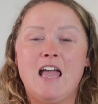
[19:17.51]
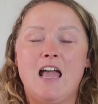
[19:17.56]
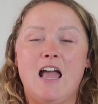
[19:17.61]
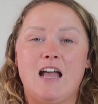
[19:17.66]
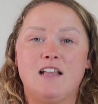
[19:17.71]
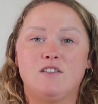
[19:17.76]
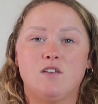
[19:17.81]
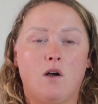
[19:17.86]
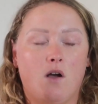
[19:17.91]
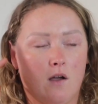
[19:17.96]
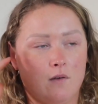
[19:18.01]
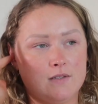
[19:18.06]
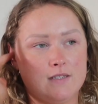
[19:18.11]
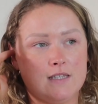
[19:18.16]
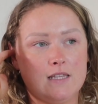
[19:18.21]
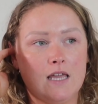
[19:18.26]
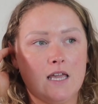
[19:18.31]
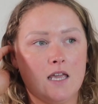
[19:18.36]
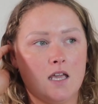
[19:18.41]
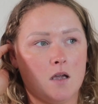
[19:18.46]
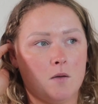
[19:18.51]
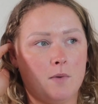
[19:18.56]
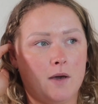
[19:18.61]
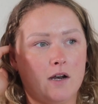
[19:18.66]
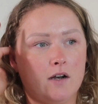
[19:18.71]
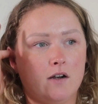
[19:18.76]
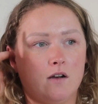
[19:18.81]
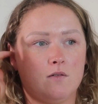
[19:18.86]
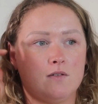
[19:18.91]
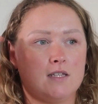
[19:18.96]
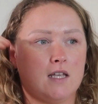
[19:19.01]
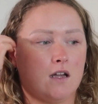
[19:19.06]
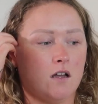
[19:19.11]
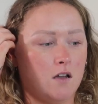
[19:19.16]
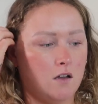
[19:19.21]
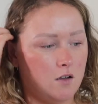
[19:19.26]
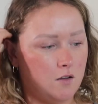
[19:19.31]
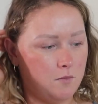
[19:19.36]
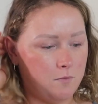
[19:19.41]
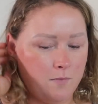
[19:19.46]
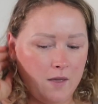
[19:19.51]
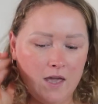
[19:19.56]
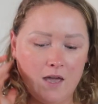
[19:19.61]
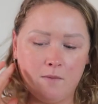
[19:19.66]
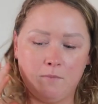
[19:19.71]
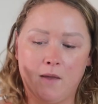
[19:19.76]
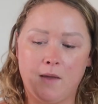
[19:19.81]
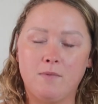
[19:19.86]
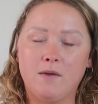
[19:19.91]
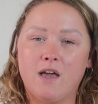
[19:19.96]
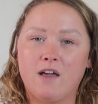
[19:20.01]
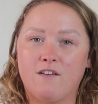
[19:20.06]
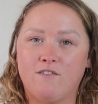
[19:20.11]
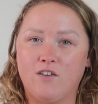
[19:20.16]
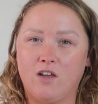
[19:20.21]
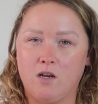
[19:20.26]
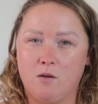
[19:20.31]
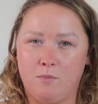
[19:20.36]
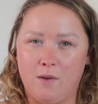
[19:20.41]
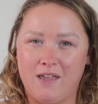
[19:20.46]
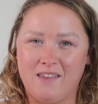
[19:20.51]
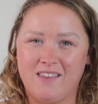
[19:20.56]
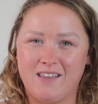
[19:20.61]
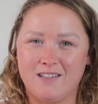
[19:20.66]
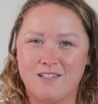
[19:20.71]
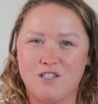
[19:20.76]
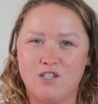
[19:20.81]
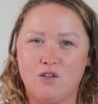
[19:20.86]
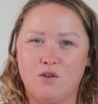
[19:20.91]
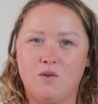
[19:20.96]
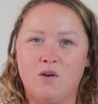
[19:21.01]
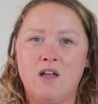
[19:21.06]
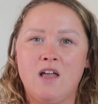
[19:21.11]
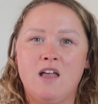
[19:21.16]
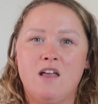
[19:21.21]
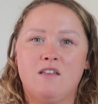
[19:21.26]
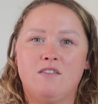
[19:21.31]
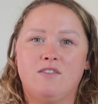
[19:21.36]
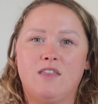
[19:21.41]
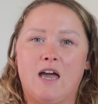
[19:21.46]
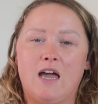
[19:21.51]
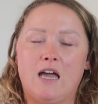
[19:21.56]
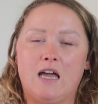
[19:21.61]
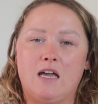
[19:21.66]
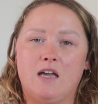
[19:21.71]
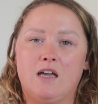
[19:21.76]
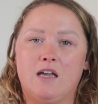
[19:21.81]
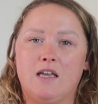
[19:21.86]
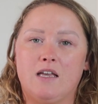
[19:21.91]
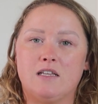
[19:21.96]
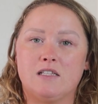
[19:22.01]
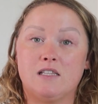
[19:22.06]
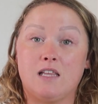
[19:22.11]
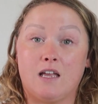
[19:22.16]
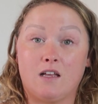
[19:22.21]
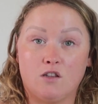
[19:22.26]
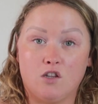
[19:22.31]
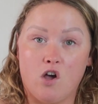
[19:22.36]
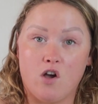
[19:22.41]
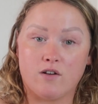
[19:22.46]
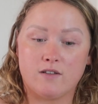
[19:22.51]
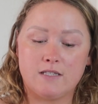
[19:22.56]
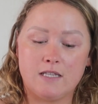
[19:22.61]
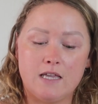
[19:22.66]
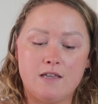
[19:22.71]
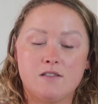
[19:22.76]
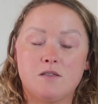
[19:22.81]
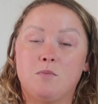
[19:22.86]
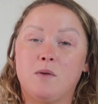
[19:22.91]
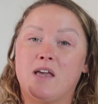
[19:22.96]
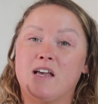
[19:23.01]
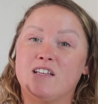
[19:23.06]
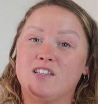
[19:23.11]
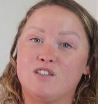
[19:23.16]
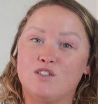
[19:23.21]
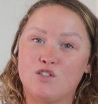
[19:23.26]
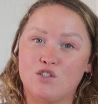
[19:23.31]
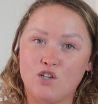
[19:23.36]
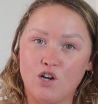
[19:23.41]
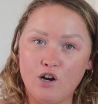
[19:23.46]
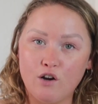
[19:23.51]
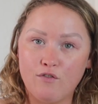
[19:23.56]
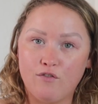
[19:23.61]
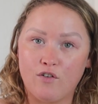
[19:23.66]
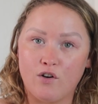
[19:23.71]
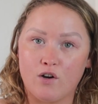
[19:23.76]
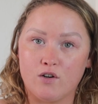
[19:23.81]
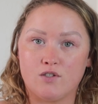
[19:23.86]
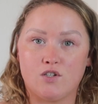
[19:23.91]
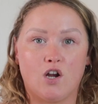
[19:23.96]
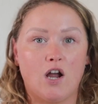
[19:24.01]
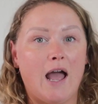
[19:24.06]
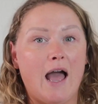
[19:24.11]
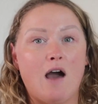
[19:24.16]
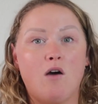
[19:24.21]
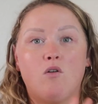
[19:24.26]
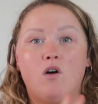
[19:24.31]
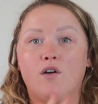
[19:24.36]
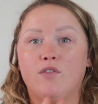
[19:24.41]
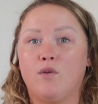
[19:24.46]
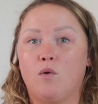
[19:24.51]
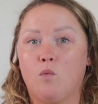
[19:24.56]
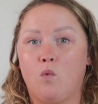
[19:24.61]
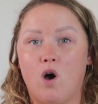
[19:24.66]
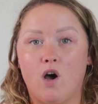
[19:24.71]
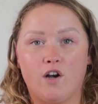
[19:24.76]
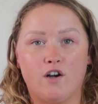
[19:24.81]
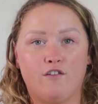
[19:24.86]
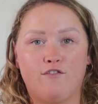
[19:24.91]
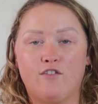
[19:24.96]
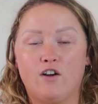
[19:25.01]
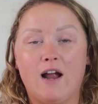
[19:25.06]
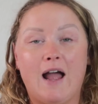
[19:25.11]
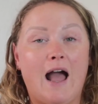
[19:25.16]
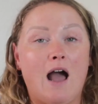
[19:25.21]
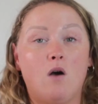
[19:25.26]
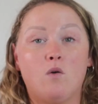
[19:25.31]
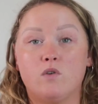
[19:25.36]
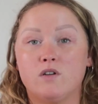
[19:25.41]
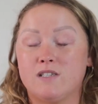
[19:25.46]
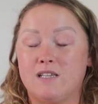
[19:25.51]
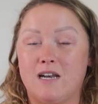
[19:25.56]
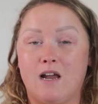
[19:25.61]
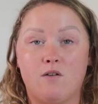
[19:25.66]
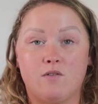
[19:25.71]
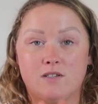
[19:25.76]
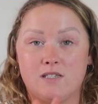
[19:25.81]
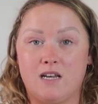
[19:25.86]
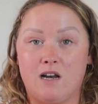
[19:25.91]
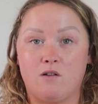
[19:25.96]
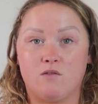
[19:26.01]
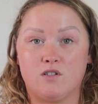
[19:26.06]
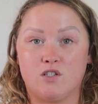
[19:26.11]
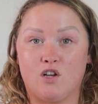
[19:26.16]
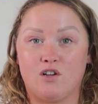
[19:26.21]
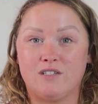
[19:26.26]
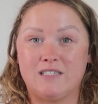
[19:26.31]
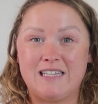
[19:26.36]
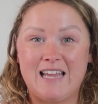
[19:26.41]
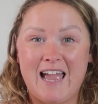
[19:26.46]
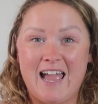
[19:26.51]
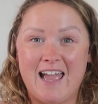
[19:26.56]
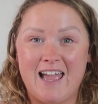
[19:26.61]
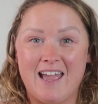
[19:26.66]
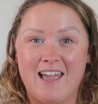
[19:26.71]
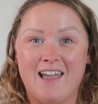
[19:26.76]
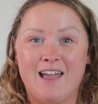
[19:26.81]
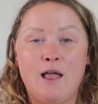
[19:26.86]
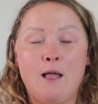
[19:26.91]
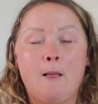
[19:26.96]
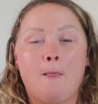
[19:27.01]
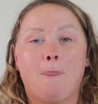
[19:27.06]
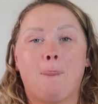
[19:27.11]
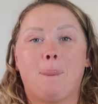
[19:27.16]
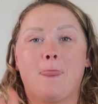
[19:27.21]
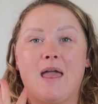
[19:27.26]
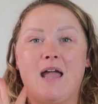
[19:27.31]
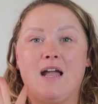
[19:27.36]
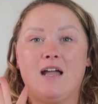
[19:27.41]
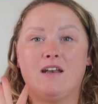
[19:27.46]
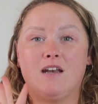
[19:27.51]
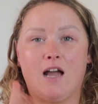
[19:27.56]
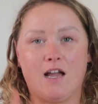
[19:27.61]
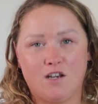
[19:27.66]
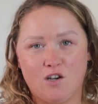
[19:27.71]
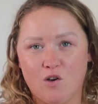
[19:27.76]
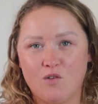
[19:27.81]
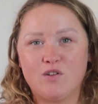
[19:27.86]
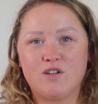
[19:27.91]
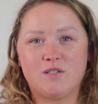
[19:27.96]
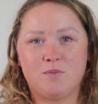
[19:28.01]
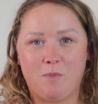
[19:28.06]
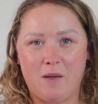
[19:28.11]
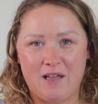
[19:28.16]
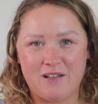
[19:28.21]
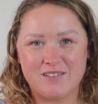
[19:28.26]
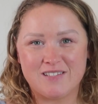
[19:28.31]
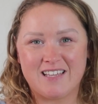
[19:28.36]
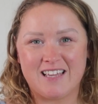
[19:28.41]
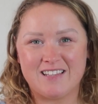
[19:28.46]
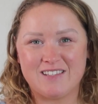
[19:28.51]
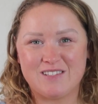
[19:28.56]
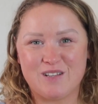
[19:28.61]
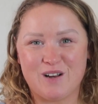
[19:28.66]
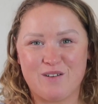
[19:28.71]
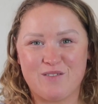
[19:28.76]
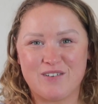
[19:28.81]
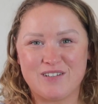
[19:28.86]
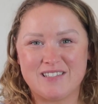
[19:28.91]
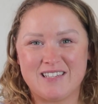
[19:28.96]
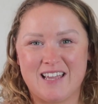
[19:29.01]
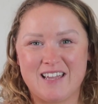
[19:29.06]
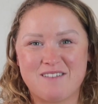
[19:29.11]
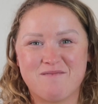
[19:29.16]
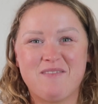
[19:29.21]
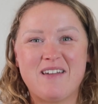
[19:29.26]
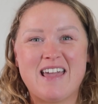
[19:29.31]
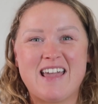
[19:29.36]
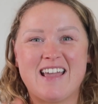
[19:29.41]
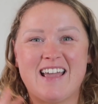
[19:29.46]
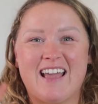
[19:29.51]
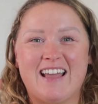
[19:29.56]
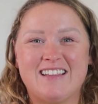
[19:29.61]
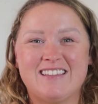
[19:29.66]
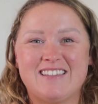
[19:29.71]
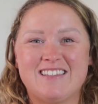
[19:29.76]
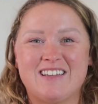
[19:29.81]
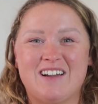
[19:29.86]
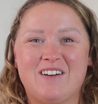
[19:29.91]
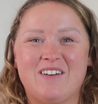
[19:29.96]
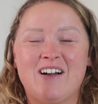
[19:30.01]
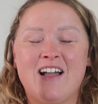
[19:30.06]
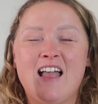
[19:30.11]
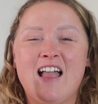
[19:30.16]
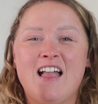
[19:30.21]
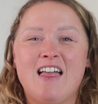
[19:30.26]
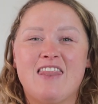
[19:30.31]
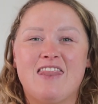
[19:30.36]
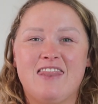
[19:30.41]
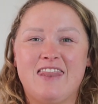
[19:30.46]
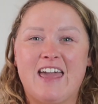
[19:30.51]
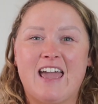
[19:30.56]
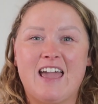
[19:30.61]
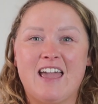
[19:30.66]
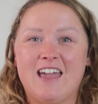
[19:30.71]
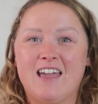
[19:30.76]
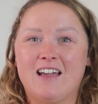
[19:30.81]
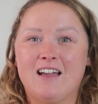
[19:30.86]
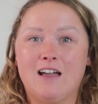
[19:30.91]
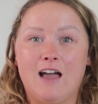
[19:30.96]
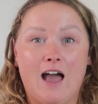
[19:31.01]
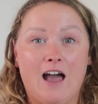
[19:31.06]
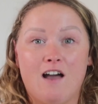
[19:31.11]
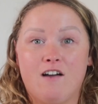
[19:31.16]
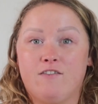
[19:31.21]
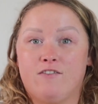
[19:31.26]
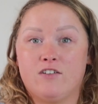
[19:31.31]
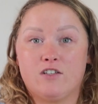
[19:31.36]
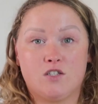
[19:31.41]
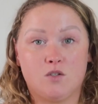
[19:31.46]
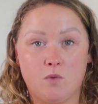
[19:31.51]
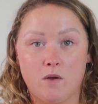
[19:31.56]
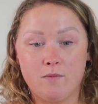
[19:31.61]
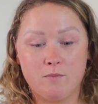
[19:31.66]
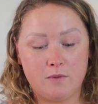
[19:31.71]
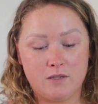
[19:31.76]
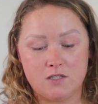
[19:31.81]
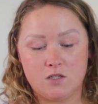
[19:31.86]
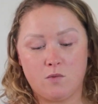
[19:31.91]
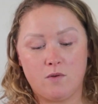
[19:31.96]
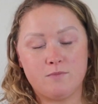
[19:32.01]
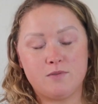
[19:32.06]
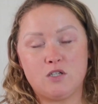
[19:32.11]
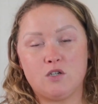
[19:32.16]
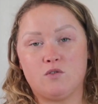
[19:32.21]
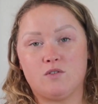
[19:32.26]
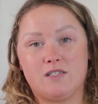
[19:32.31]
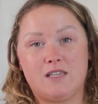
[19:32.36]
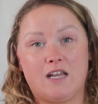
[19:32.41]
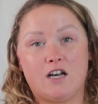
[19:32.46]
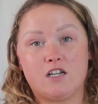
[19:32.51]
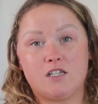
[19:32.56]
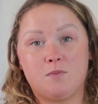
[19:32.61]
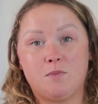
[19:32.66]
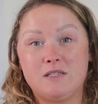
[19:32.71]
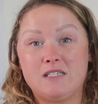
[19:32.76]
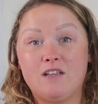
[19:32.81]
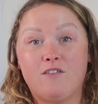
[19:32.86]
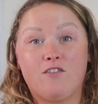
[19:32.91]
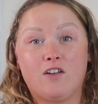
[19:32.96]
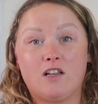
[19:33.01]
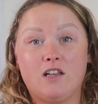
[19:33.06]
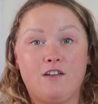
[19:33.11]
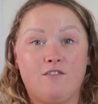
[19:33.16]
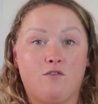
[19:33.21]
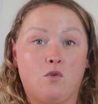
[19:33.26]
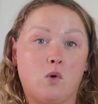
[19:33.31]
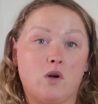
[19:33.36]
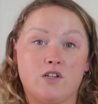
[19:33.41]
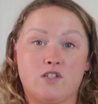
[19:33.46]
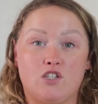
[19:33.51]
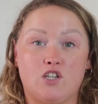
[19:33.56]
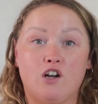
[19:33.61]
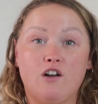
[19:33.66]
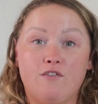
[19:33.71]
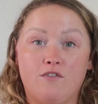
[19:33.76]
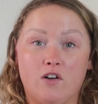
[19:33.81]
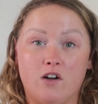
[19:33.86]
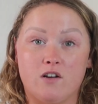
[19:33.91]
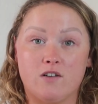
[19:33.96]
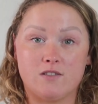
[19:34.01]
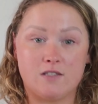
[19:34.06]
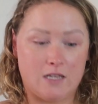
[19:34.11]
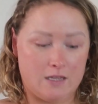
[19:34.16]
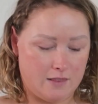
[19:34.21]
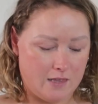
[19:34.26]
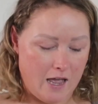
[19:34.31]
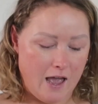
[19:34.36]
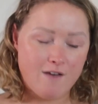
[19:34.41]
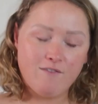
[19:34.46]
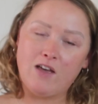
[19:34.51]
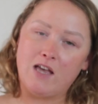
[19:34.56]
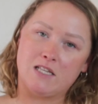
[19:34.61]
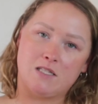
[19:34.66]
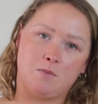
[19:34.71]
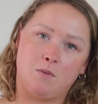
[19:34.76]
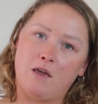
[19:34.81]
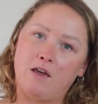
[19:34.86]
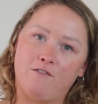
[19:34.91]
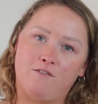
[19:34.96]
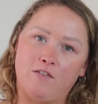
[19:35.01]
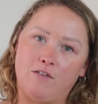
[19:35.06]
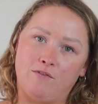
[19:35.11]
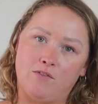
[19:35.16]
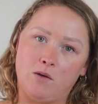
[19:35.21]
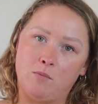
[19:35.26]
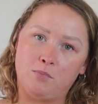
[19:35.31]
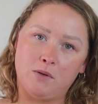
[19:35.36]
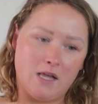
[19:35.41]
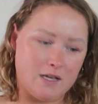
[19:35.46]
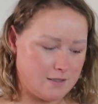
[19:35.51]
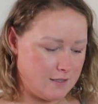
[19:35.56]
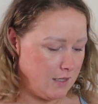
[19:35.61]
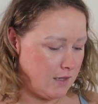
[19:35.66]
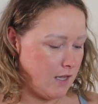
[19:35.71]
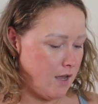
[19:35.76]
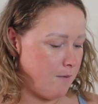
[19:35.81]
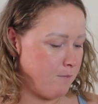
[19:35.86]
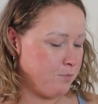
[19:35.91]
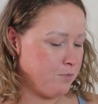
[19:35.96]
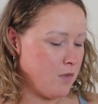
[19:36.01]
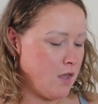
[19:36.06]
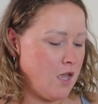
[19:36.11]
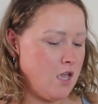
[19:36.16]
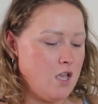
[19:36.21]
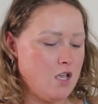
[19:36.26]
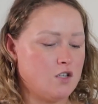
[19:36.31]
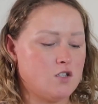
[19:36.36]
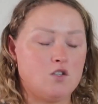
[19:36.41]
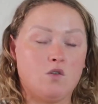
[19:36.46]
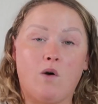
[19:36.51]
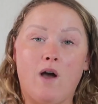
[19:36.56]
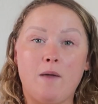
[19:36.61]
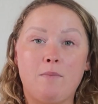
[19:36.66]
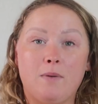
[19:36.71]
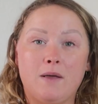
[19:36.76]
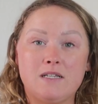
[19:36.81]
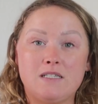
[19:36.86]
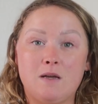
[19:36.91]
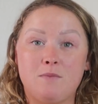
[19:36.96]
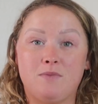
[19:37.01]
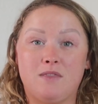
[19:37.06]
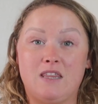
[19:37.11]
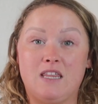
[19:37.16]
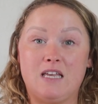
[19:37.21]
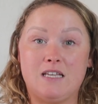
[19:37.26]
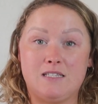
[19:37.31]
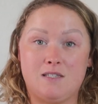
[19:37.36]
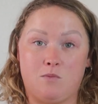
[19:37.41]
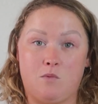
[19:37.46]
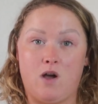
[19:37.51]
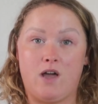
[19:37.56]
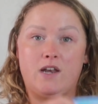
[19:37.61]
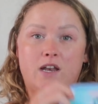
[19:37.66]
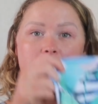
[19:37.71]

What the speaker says: And so I was thinking about it, and I was like, oh man, maybe I could find a bathing suit that is like long sleeves, because surfers are out on the water for hours and hours and hours all day, And I know there's pale skin surfers like me, and so they have swimsuits that are specifically for surfers that have SPF 50 plus in them. So I picked up this one,